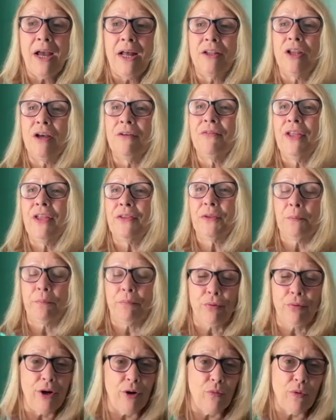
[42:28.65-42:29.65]
I love that the
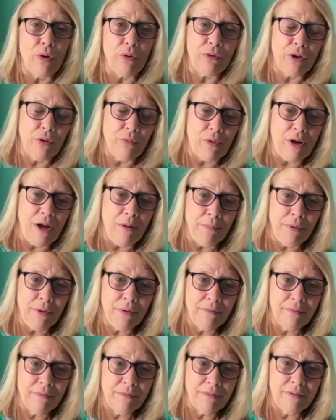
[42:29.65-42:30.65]
prayer woke you up,
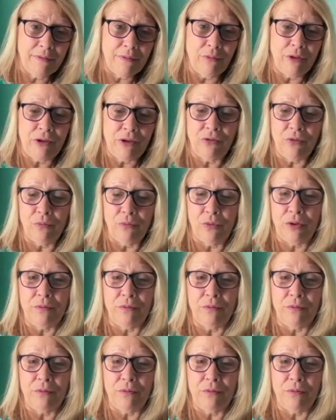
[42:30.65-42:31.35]
which would